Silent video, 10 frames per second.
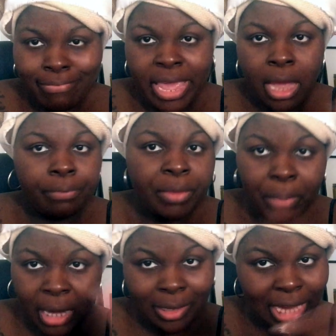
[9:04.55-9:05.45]
Yeah,
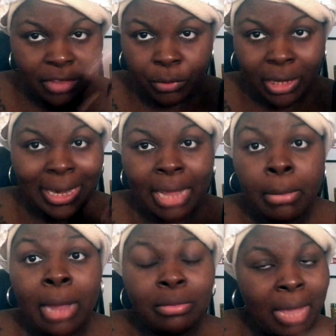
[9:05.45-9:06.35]
apologize for looking like
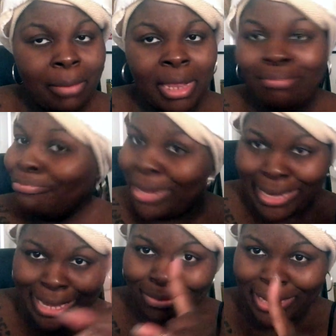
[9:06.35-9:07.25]
moms maybe, but
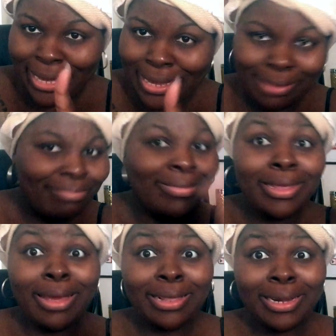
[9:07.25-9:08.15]
it is what it is.
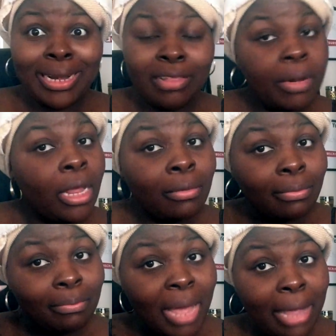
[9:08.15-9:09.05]
See you guys in the next video.
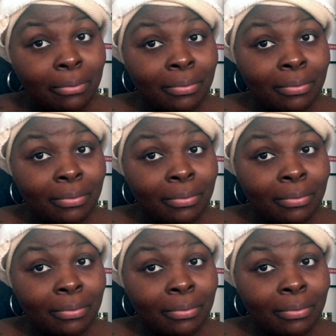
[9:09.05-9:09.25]
Bye.